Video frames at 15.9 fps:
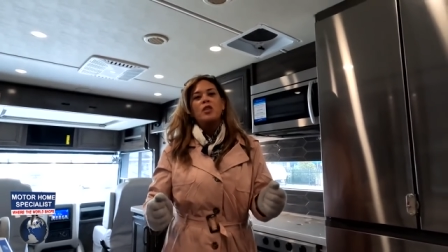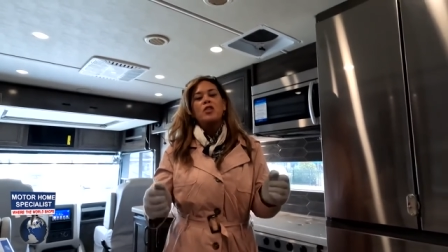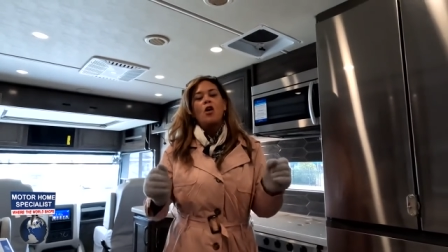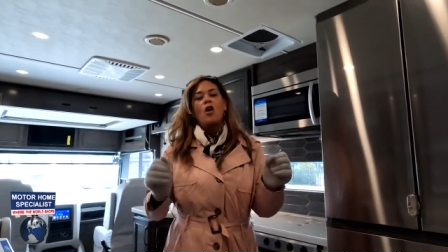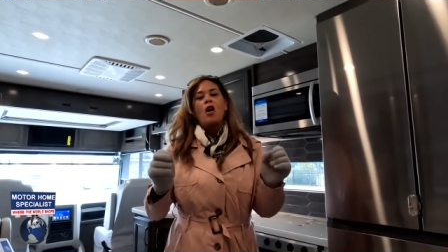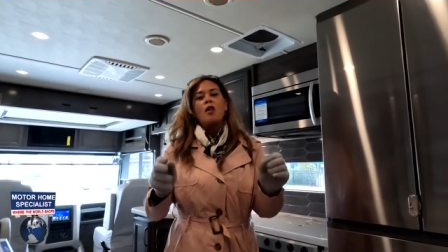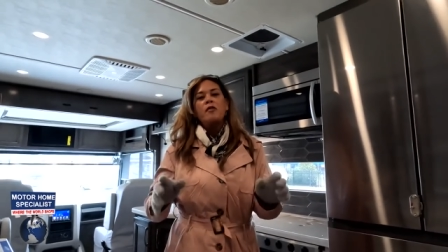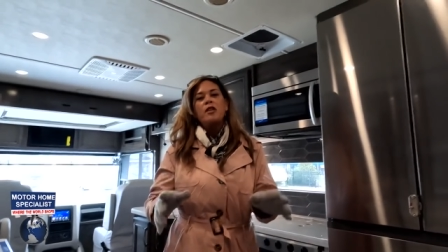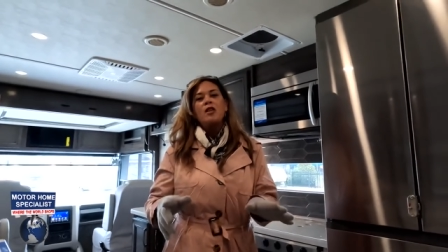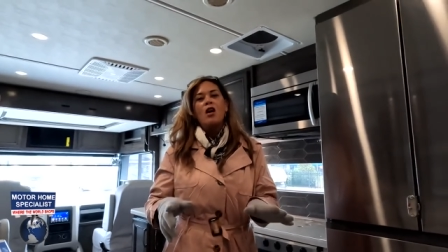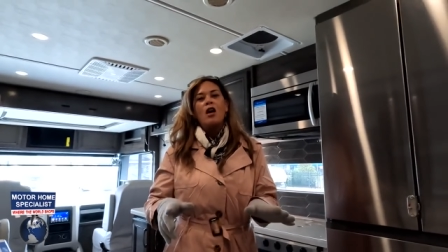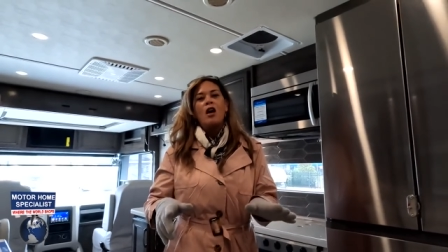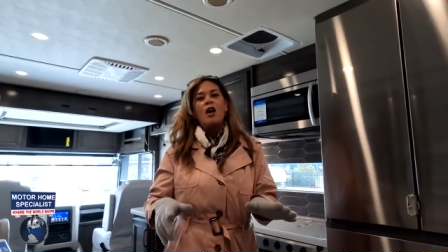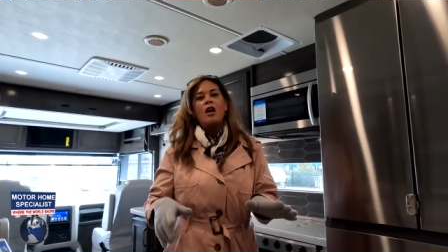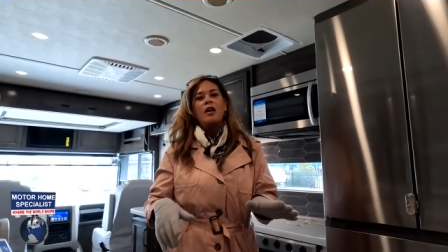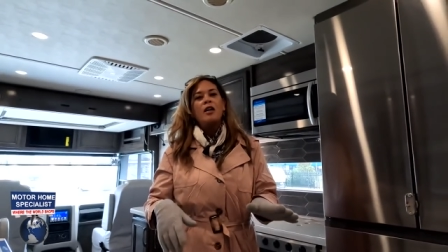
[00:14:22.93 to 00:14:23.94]
with
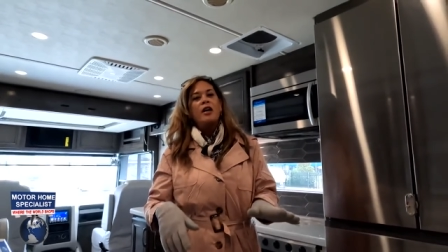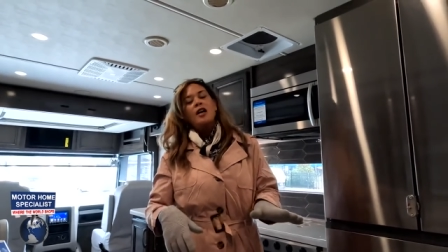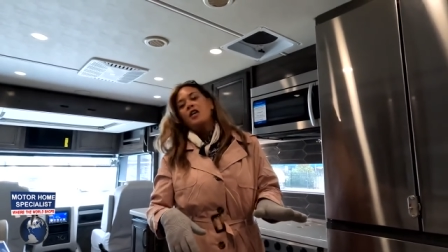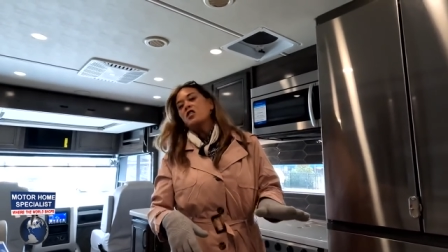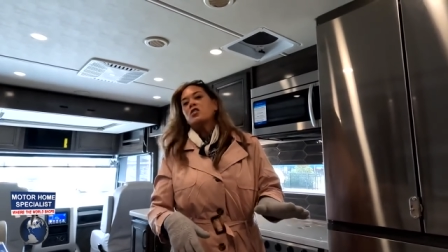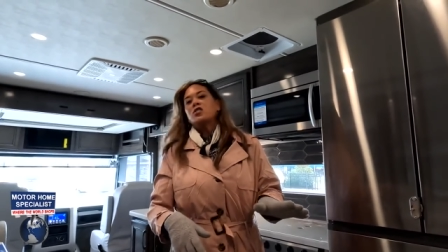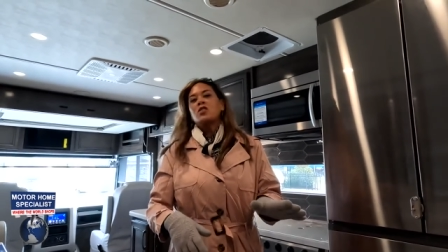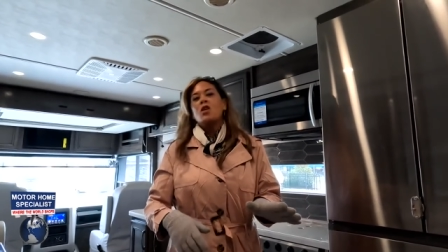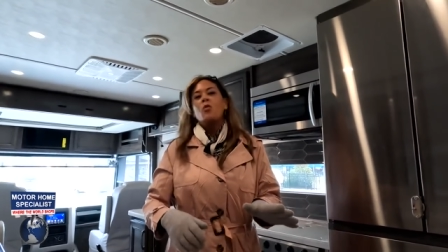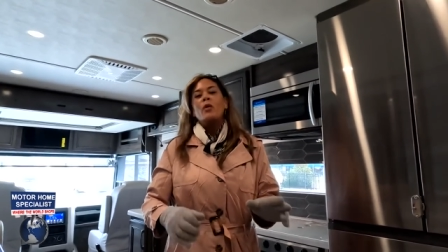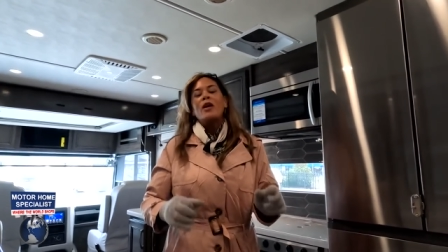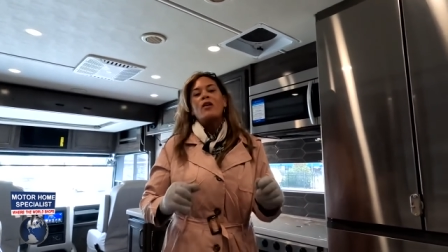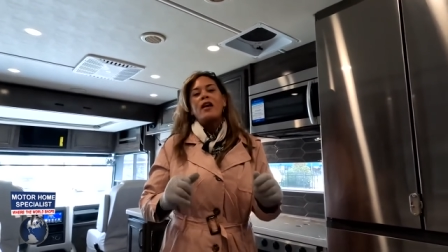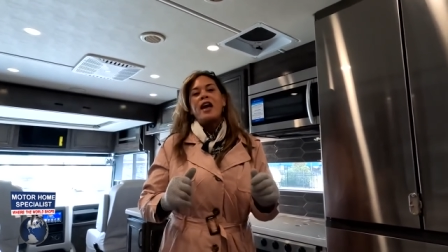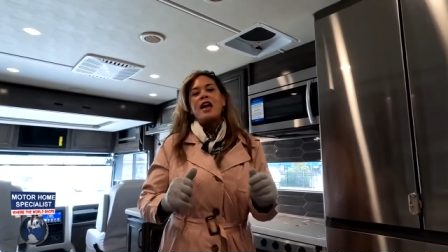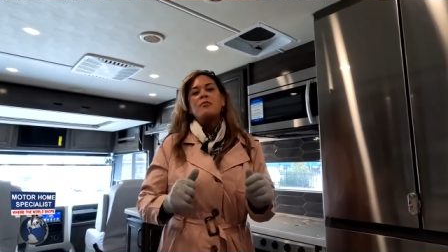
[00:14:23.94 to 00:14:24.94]
RVR. Yep. So
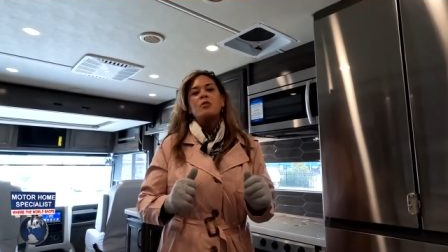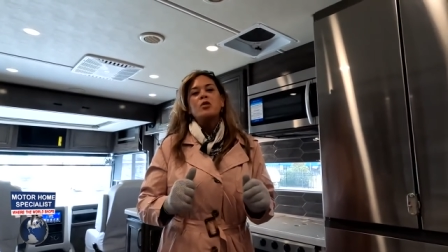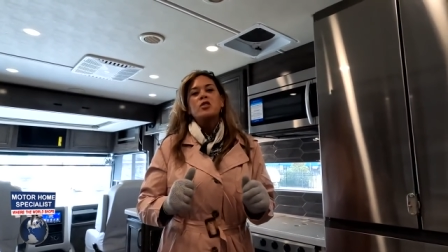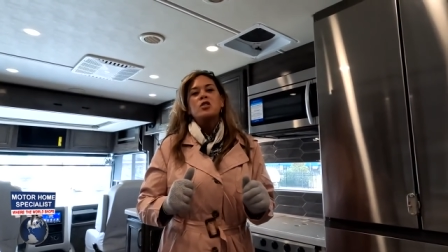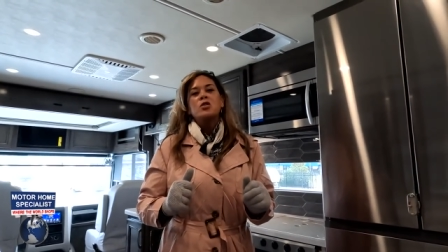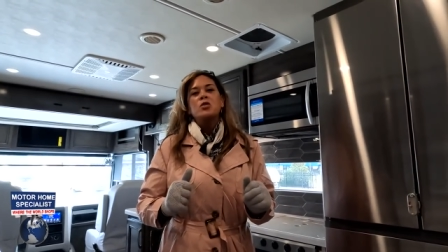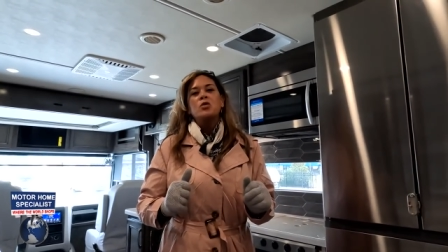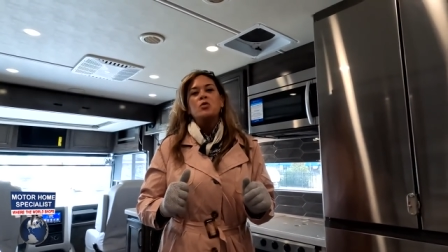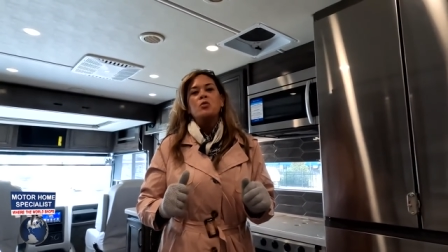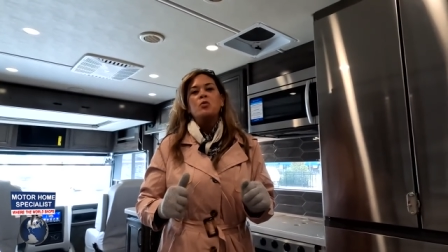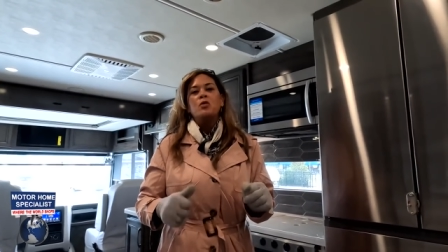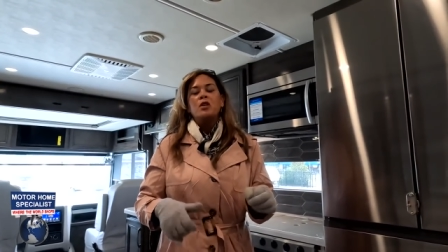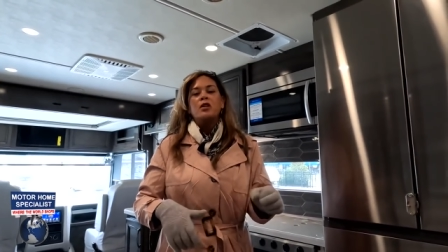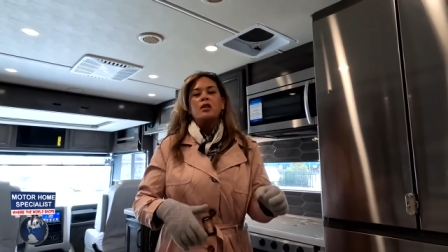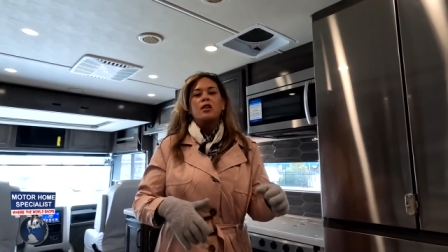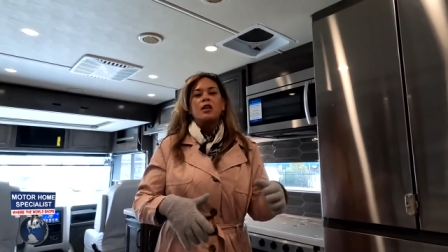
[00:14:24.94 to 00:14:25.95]
we are able to
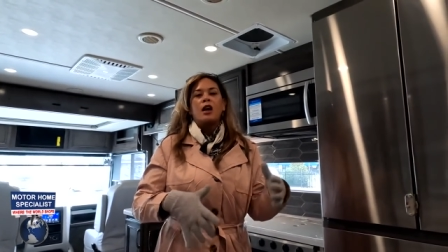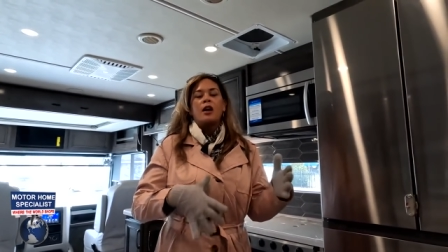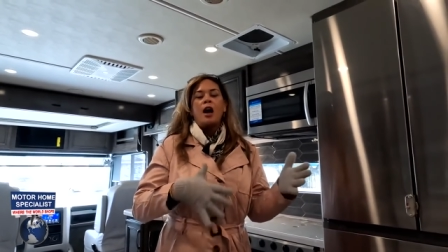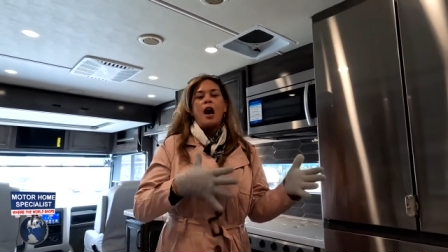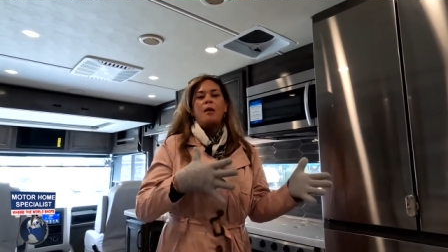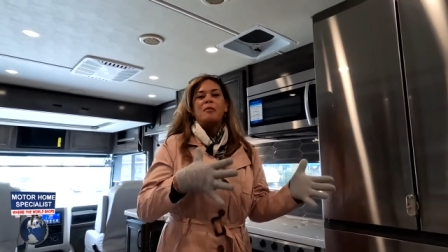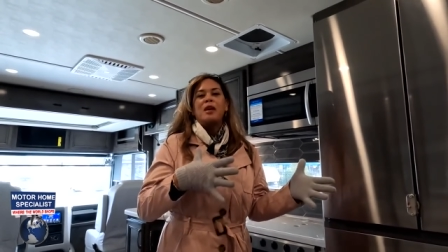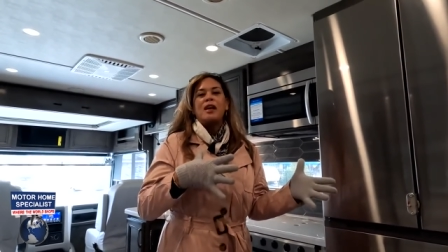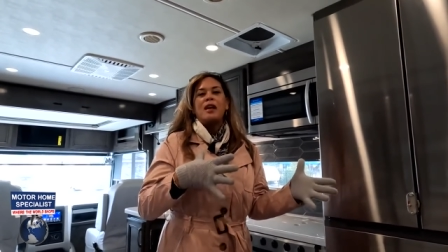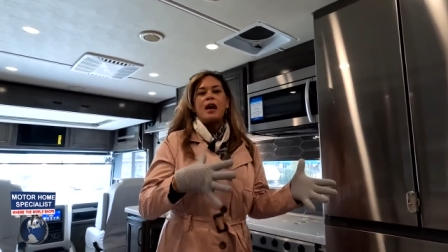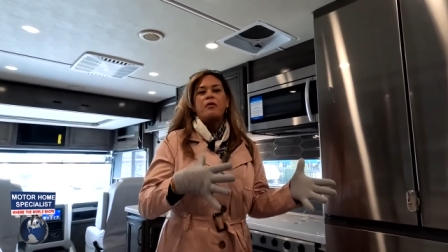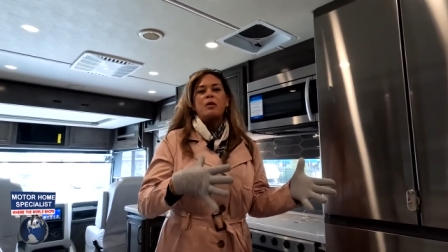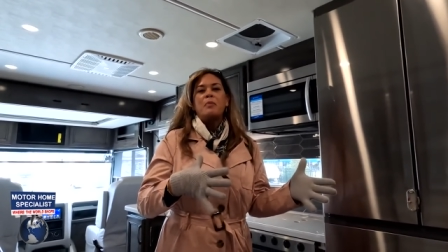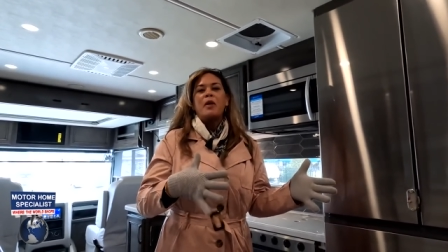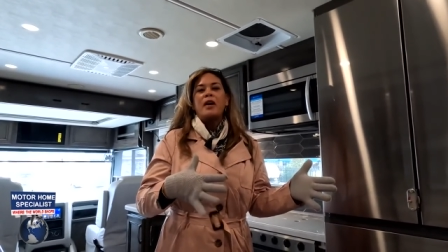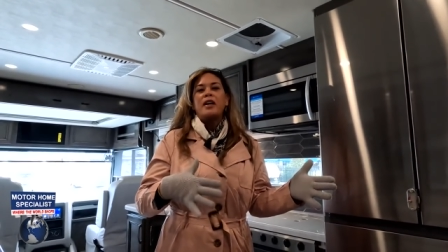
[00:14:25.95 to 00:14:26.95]
accommodate
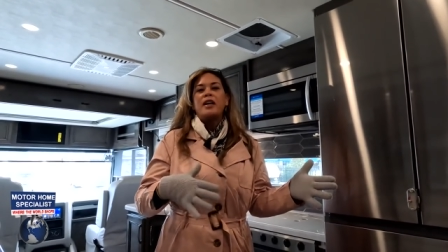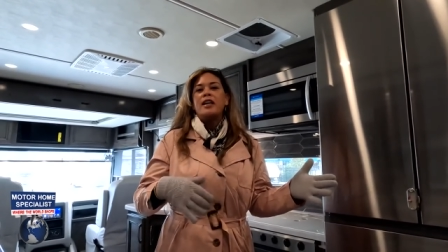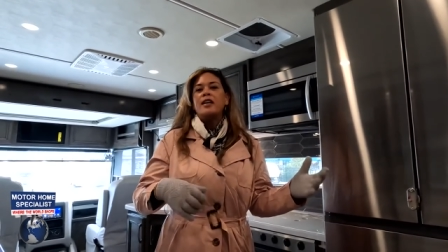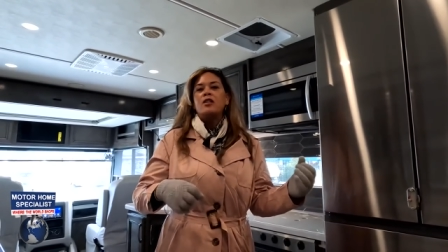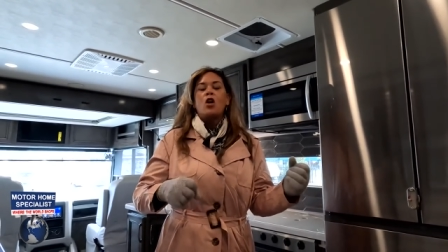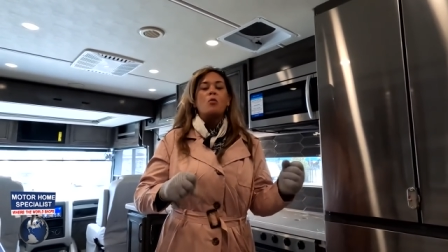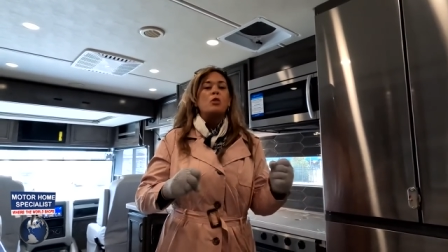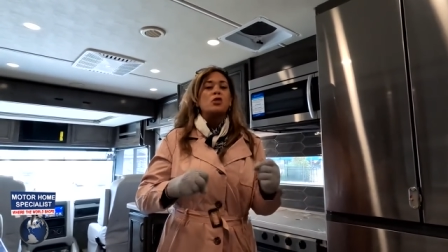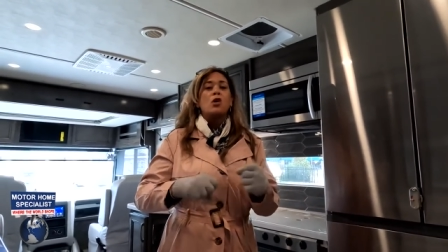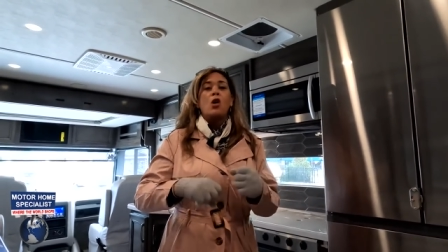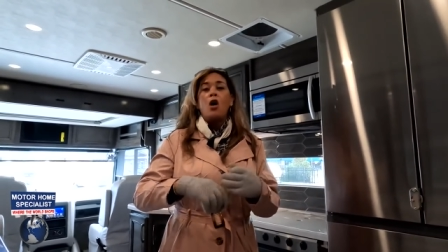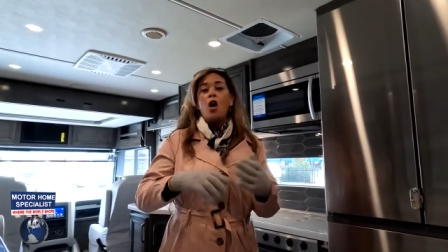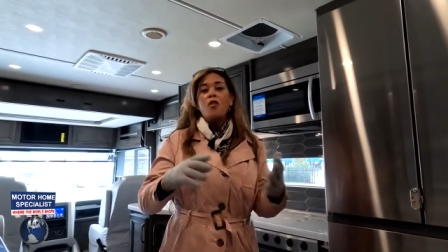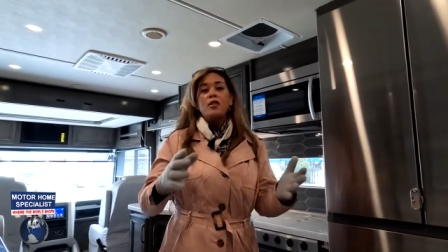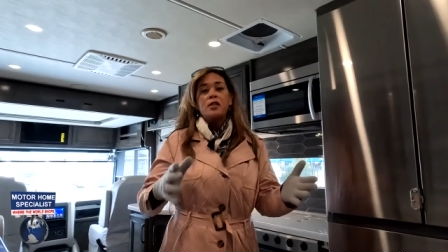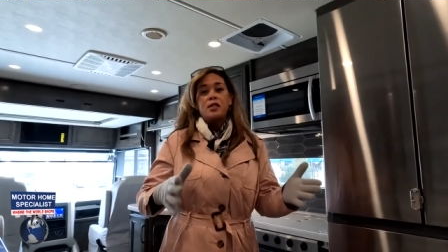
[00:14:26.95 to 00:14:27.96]
everybody in almost
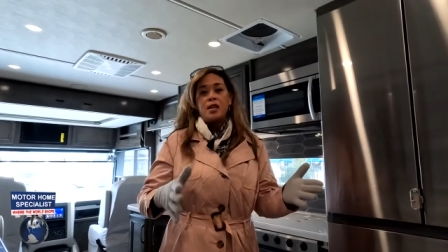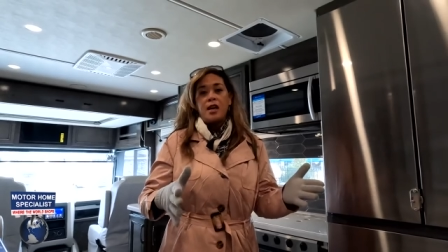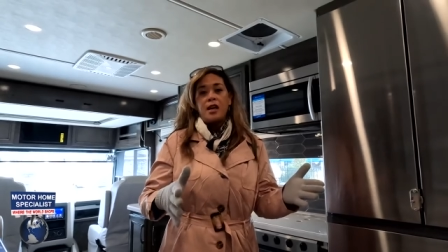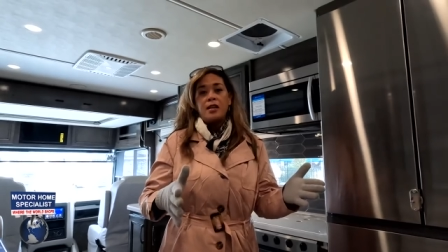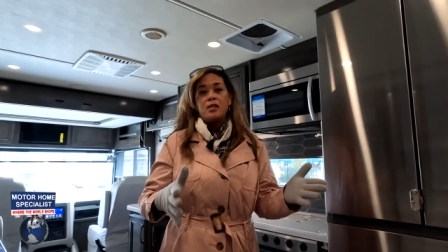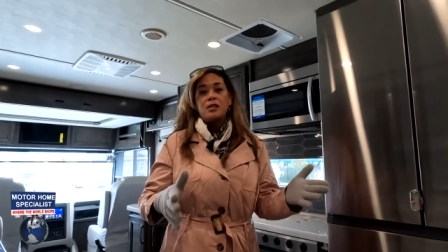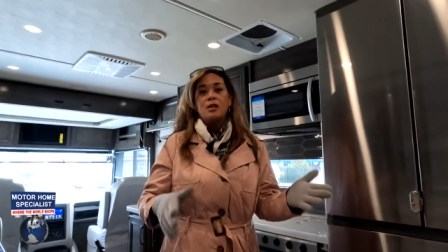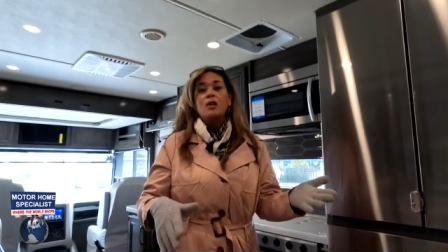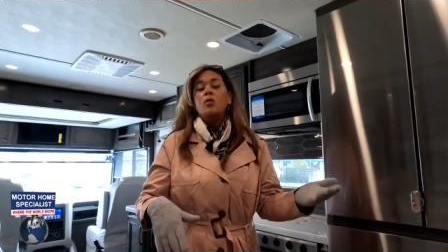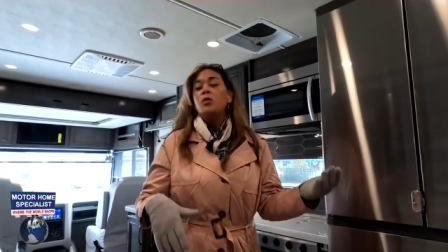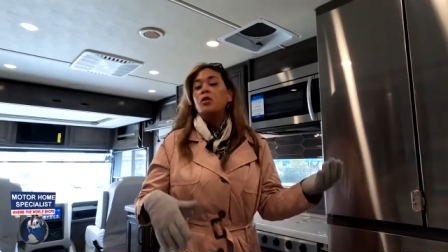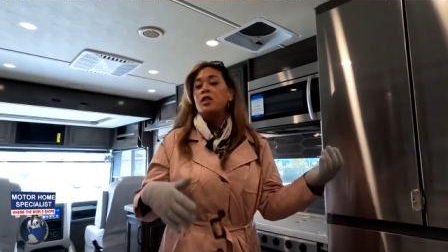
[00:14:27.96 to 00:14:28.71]
all the states yep.